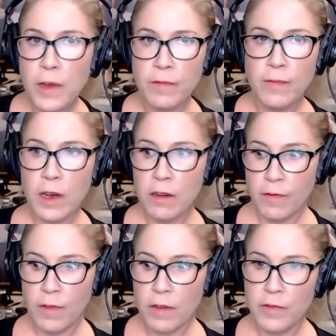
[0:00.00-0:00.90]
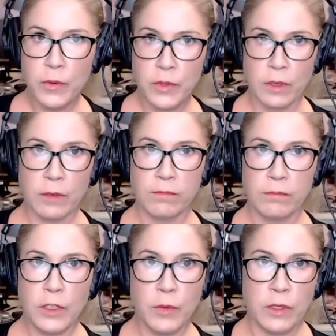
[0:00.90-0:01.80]
of of of user
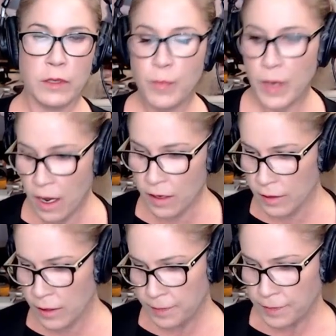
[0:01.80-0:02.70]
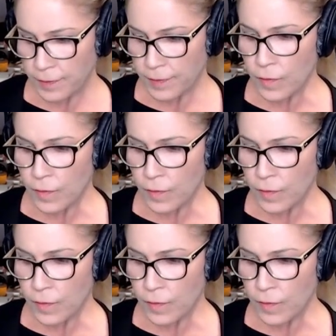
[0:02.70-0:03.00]
use because